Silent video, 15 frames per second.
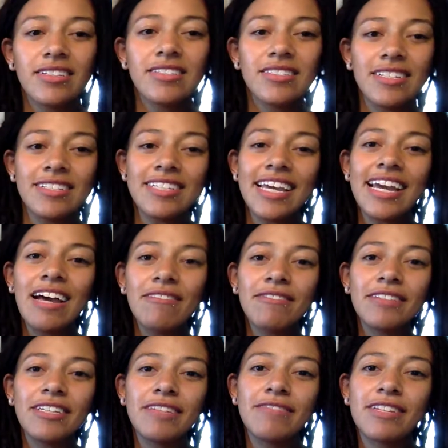Since I have
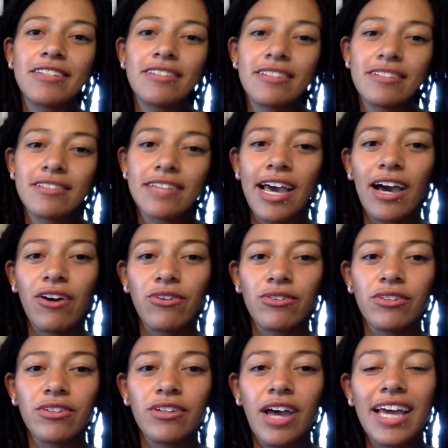lived in this town,
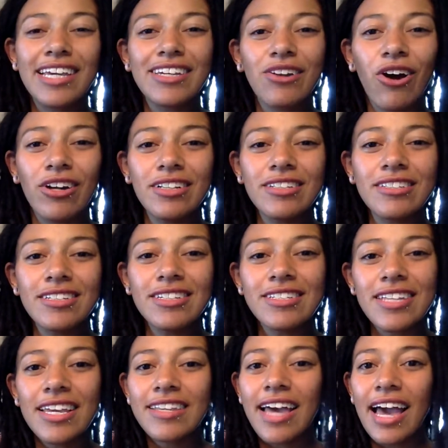I can honestly
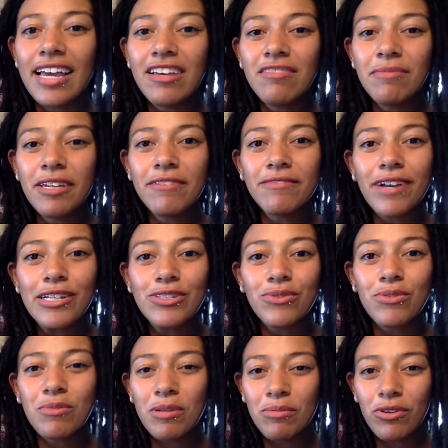say that I have made friends with
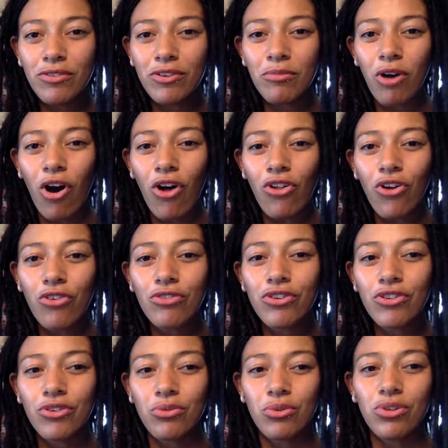people from all over
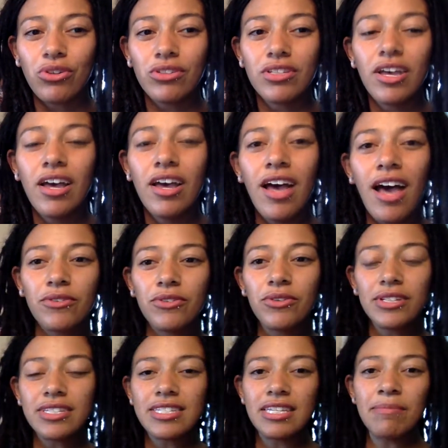the world. You
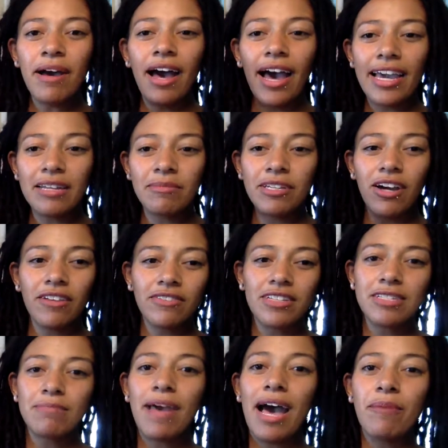can see behind me on
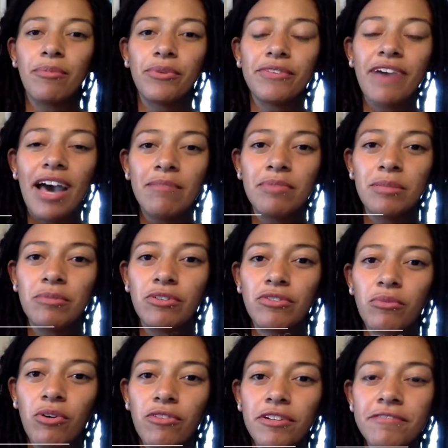this map, we've had people from
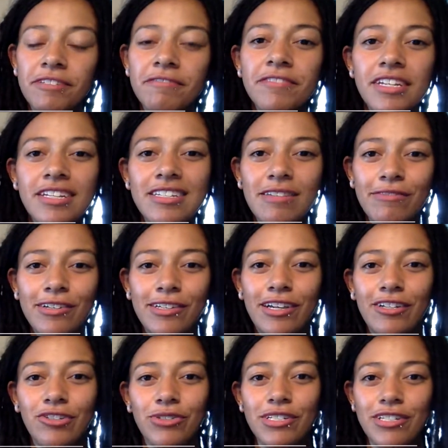over fifteen different
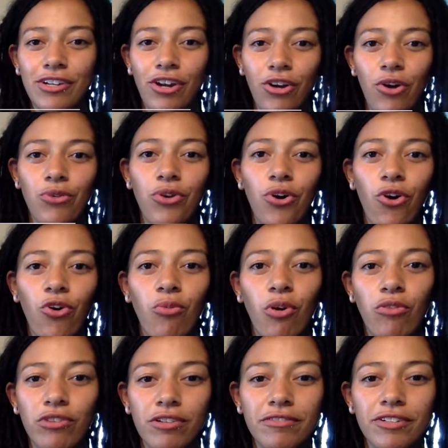countries in our own home
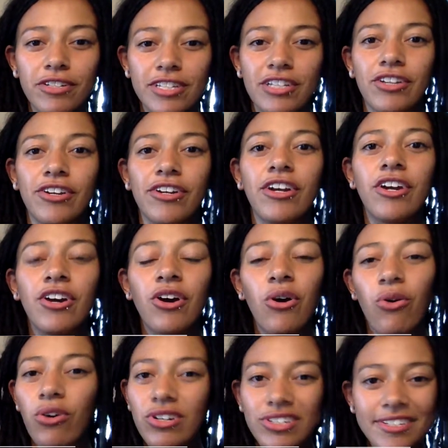over for dinner,
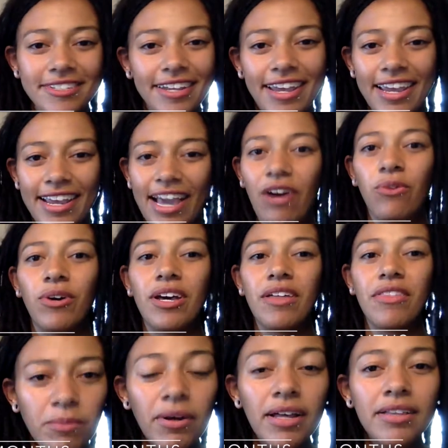or just to hang out with.
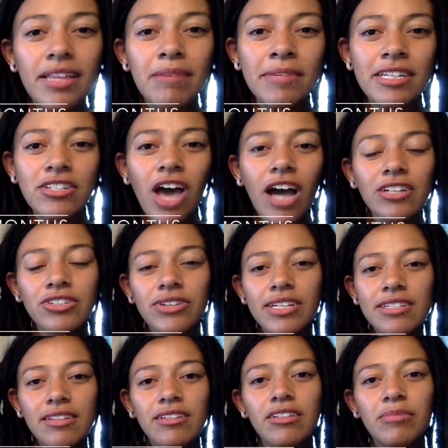But let me talk to you guys
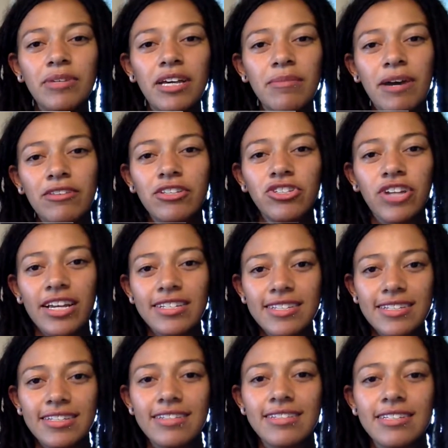a little bit about the
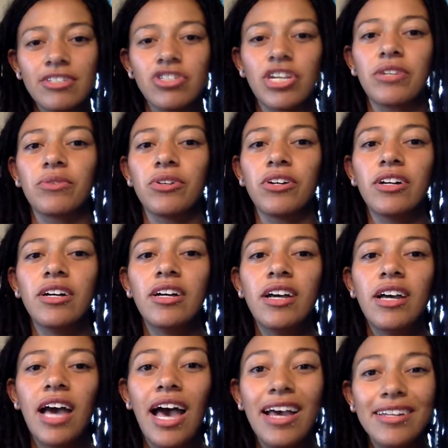Tri-Cities in general.
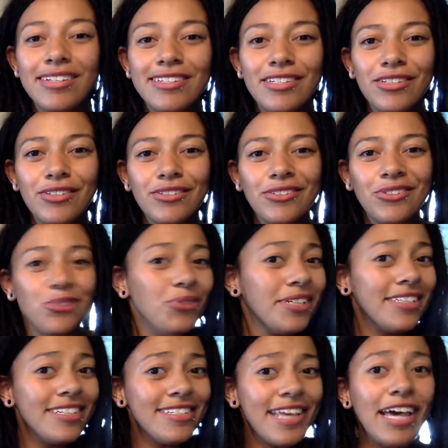And you
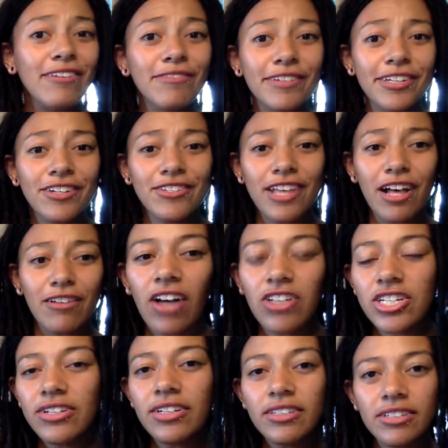can decide for yourself. I'll
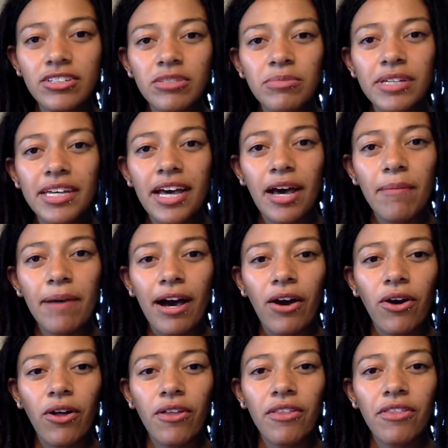share a little bit
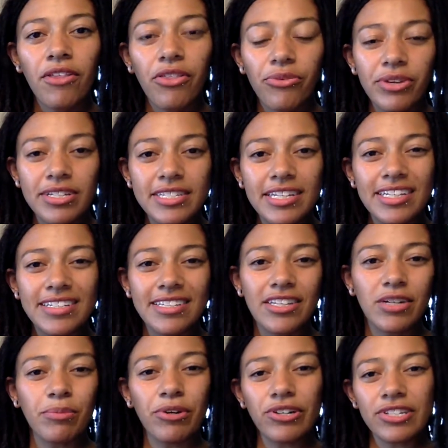about the three cities and
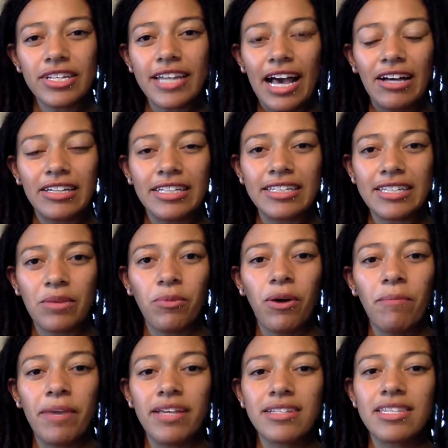their personalities and
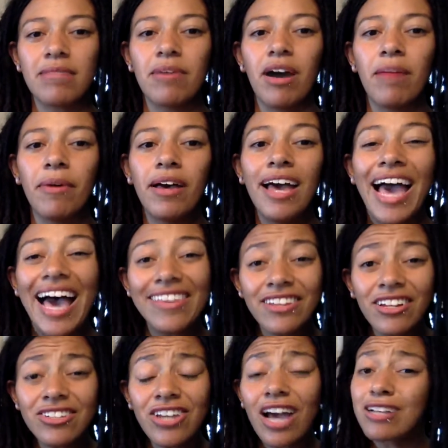what makes them up, and then
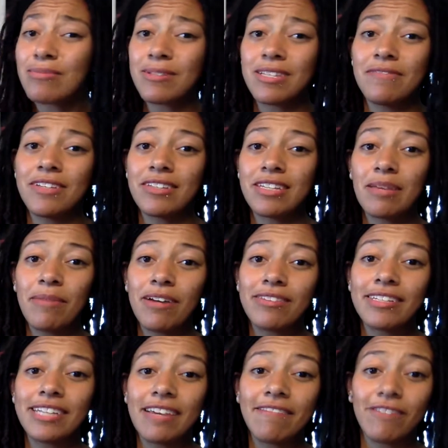I'll talk specifically about
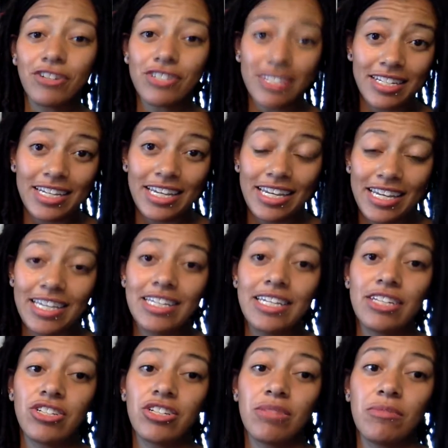the diversity in
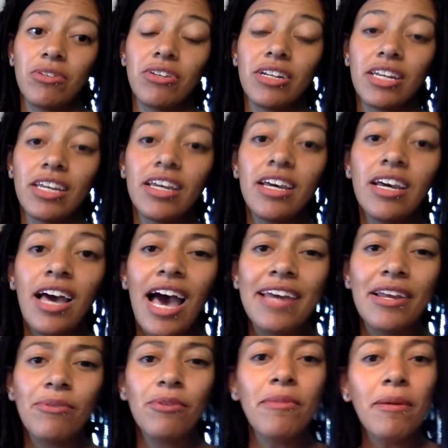each community.
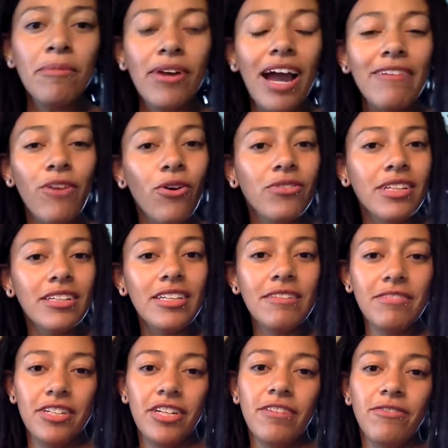And remember, I've only
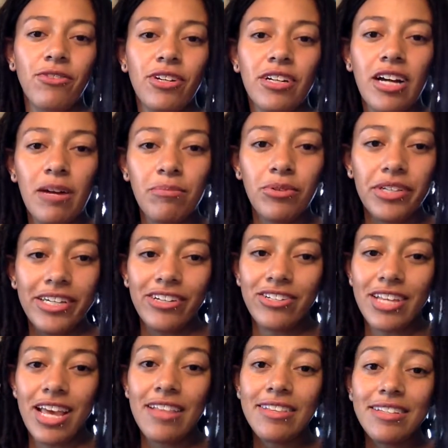lived here for a couple years,
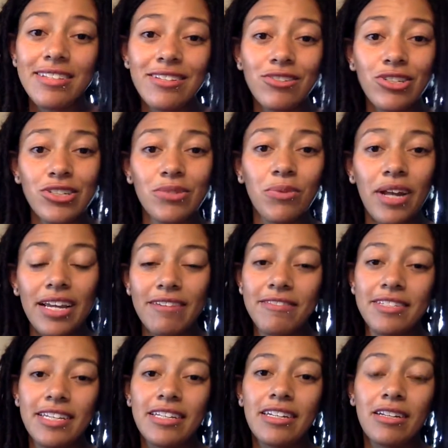and this is just what I have
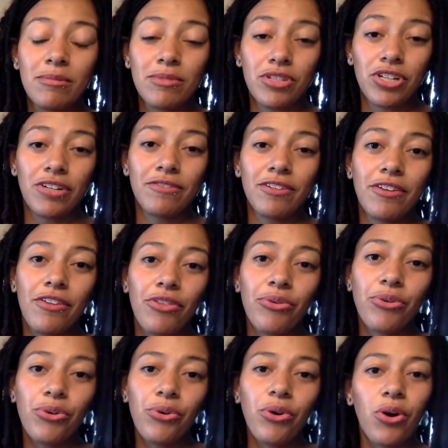seen and observed
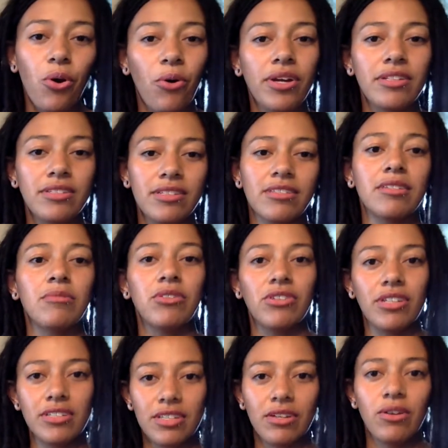through going to these
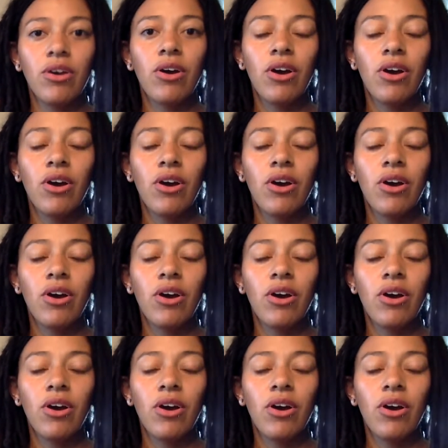communities and